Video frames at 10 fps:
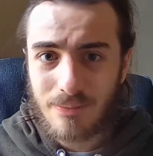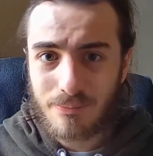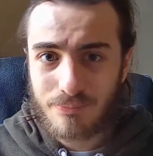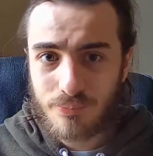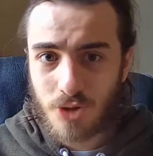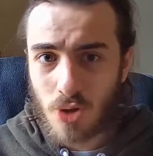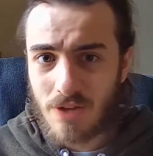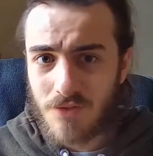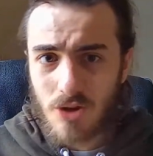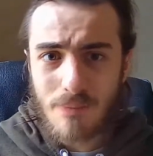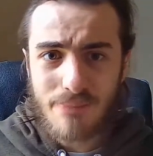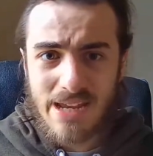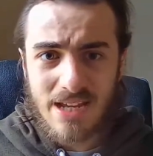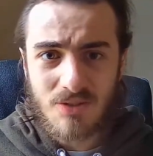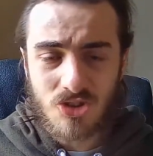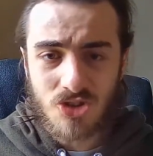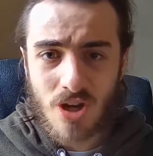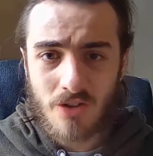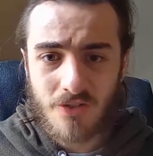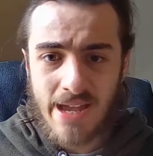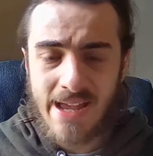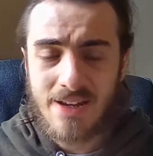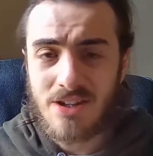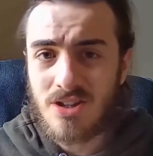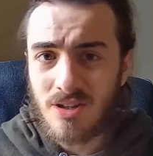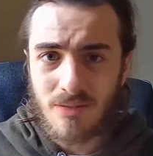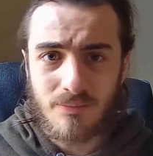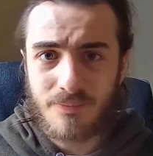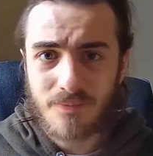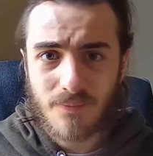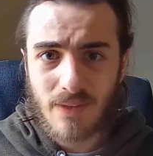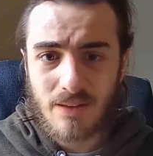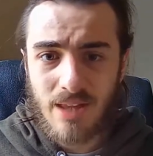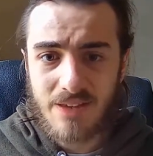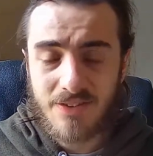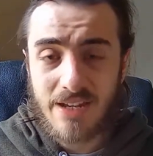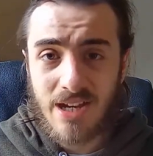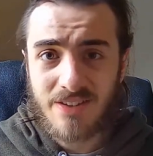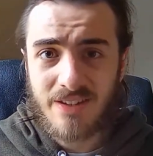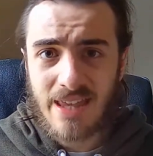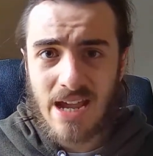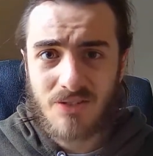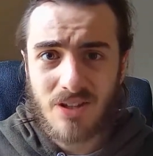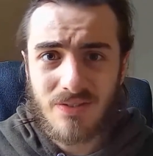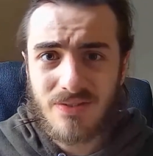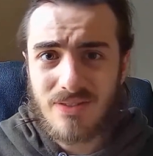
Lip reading: So if you're a big Joe fan and you like Snake Eyes as a character,